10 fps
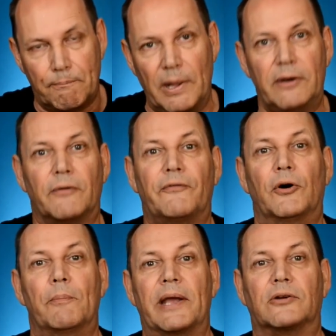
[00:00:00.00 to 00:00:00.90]
better
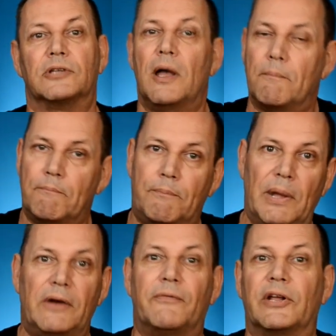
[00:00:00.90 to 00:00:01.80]
filmmakers,
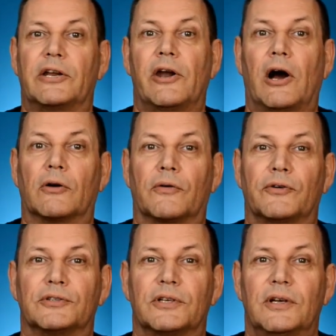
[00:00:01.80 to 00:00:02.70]
better
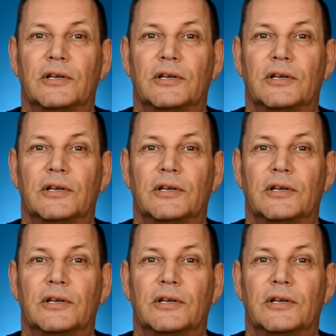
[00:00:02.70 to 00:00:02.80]
videographers.